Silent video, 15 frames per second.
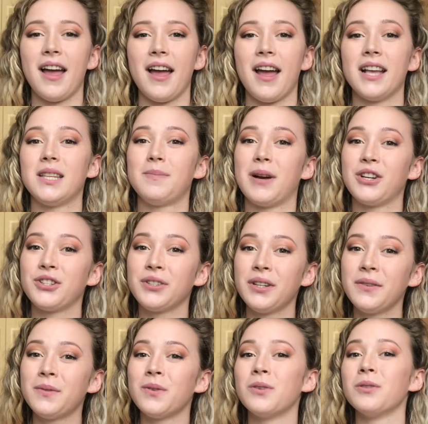especially
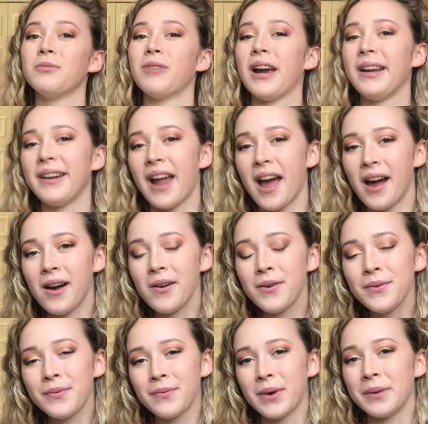for right now
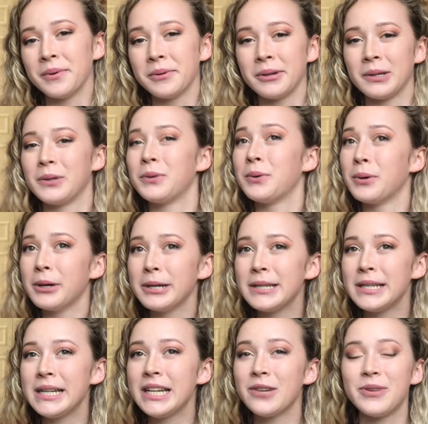when we're in
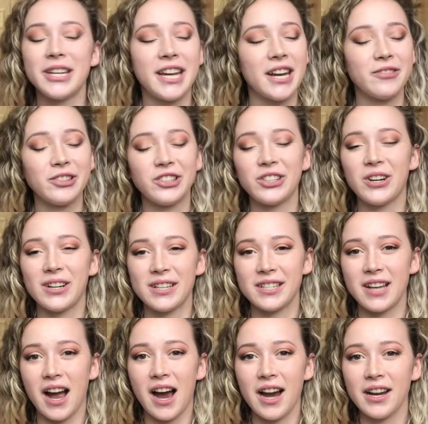quarantine and we can't really go
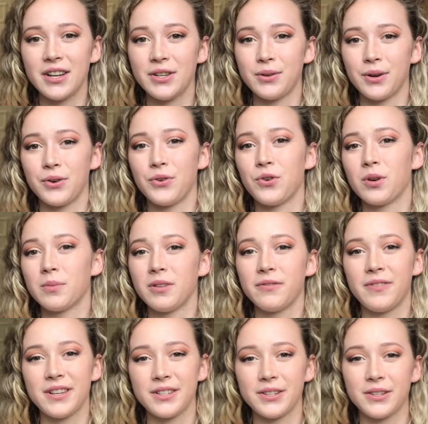outside and do our normal
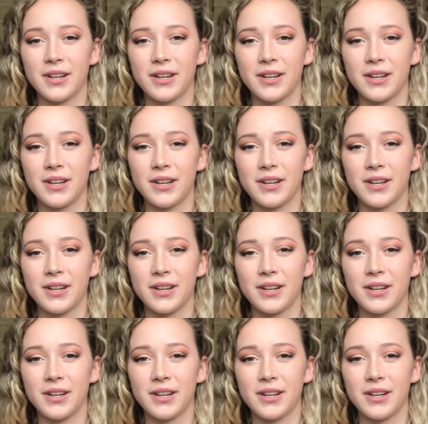physical